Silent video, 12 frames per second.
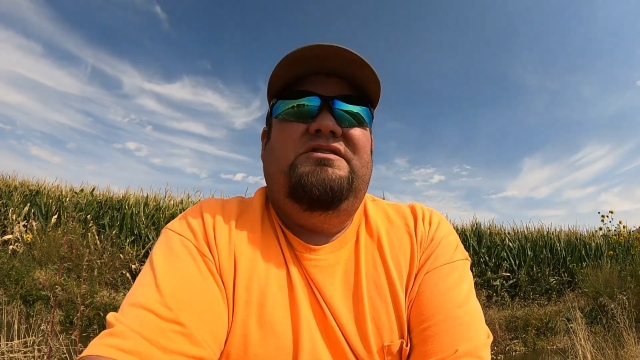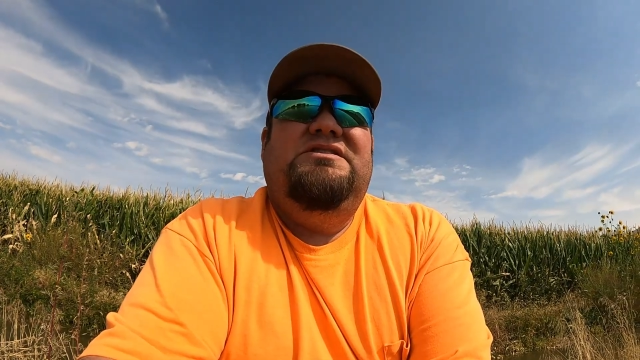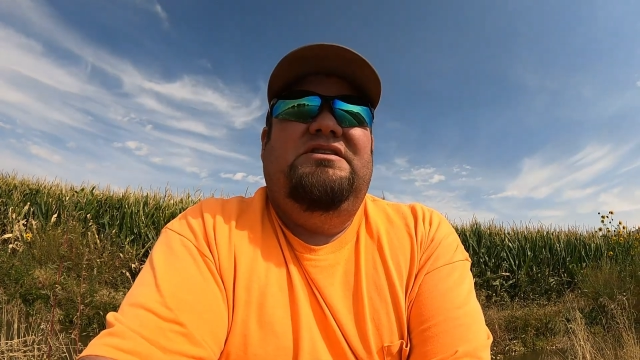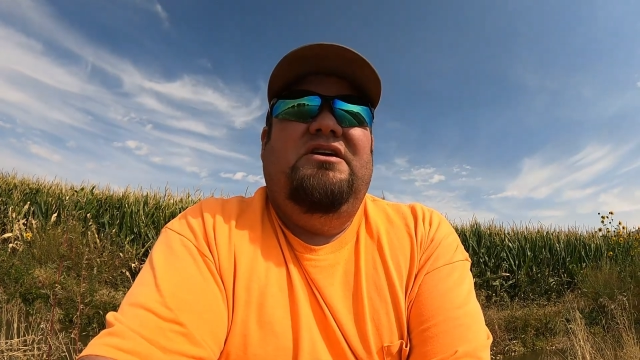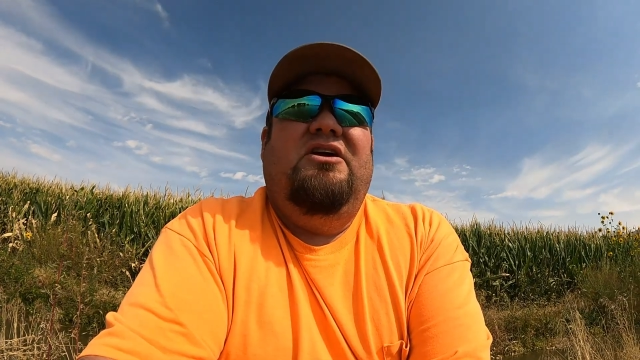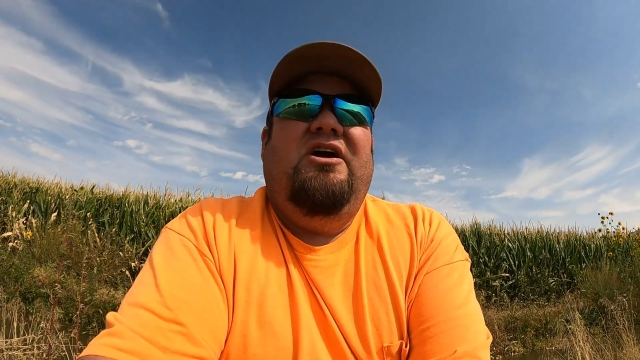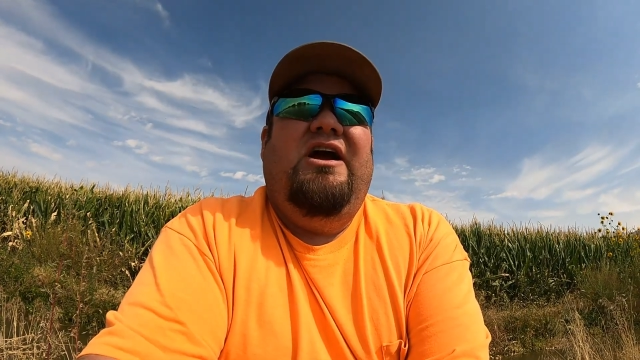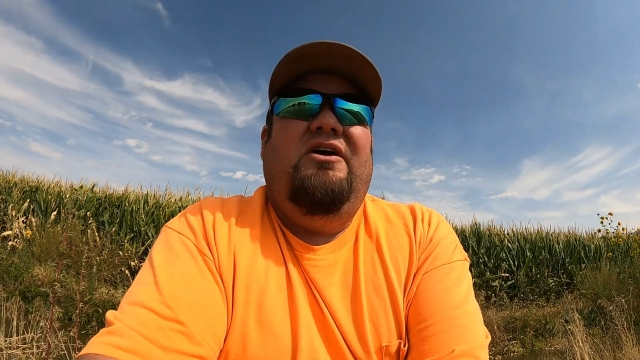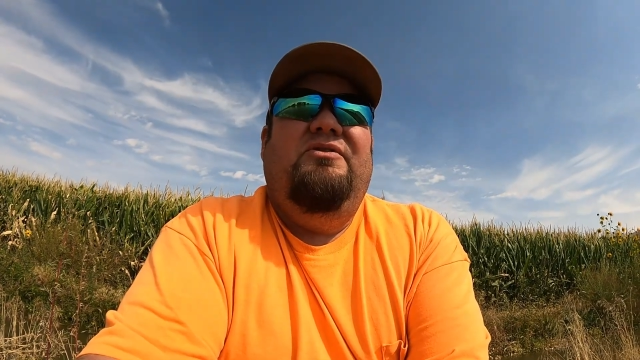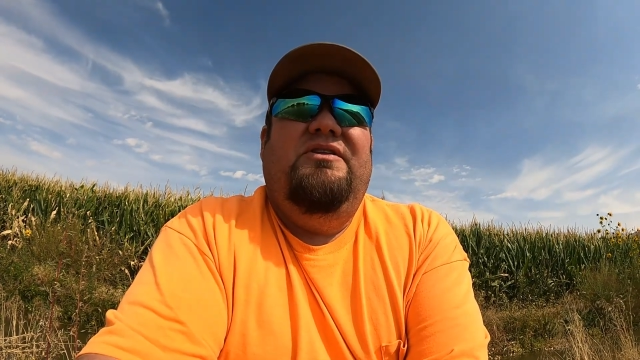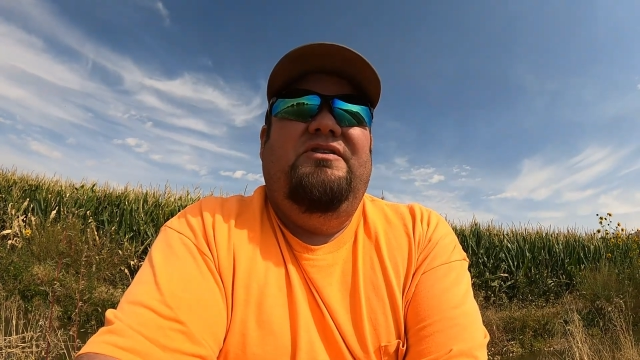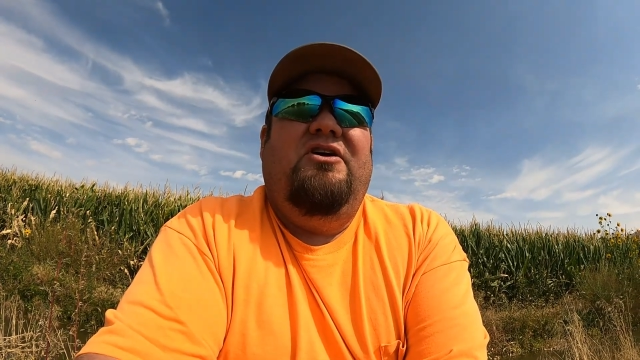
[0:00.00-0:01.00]
that's in the
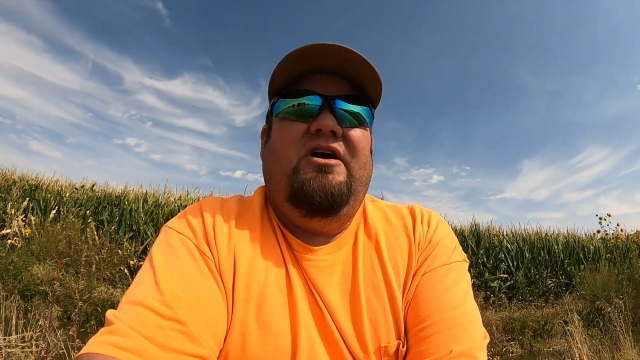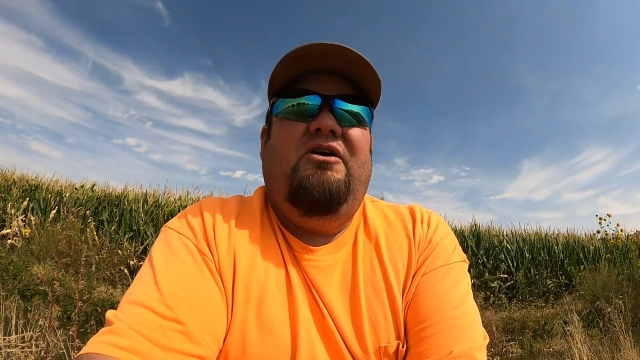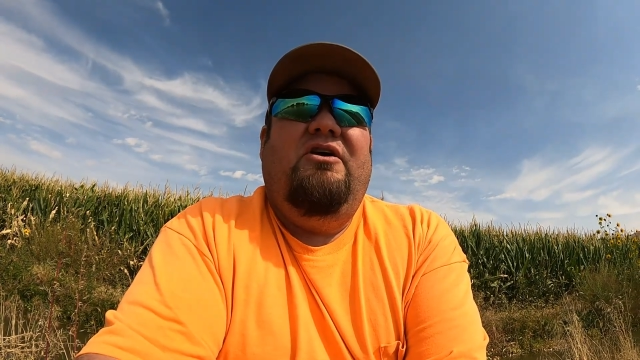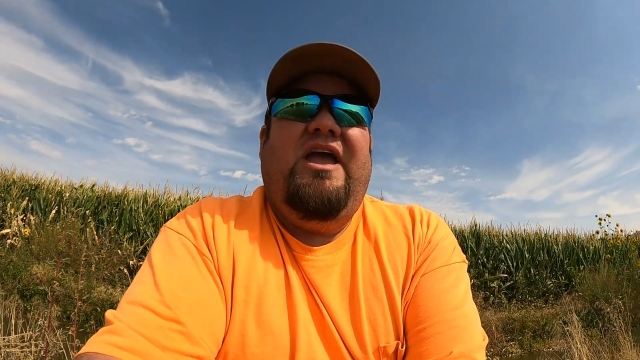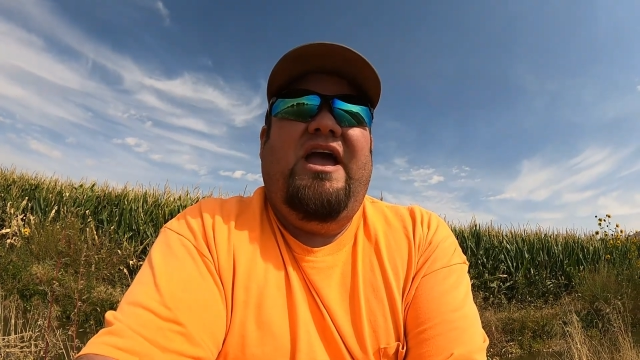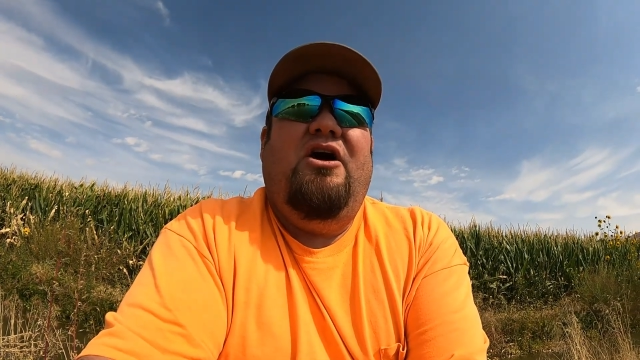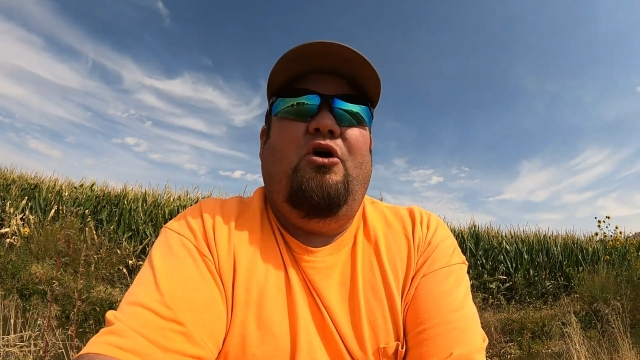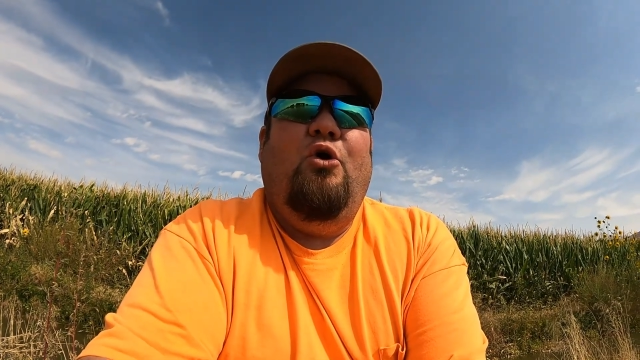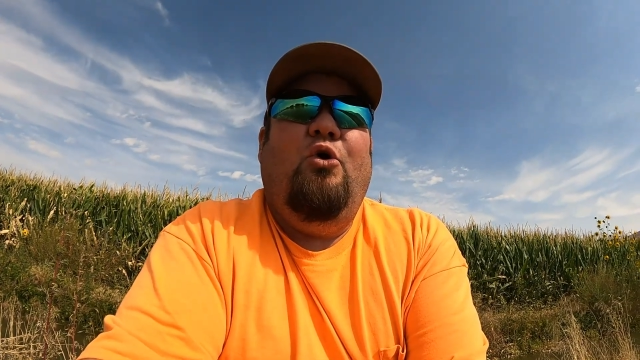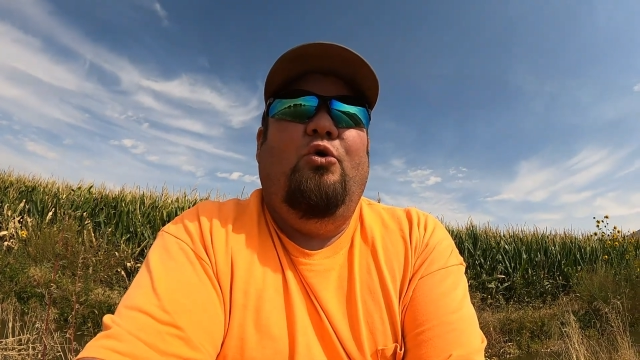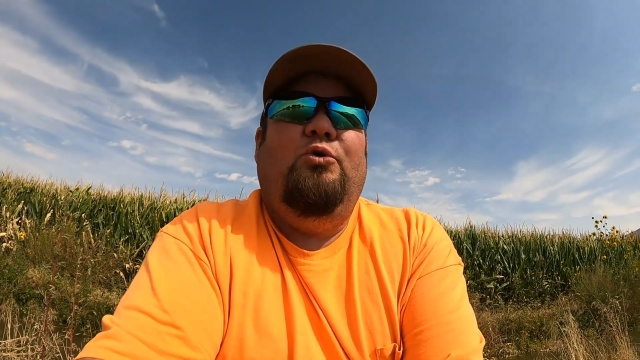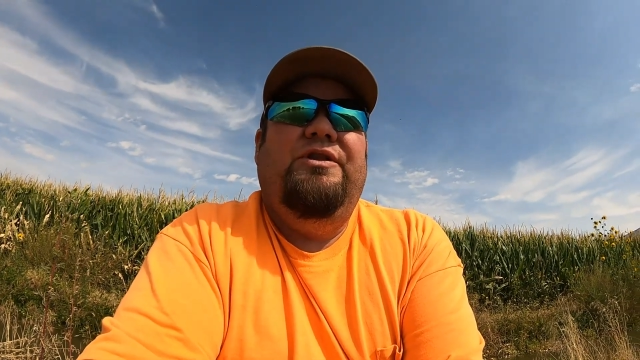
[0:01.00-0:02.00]
ground that the ground can't
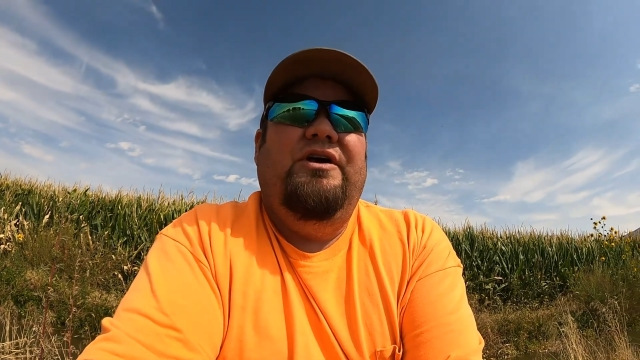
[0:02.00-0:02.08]
hold,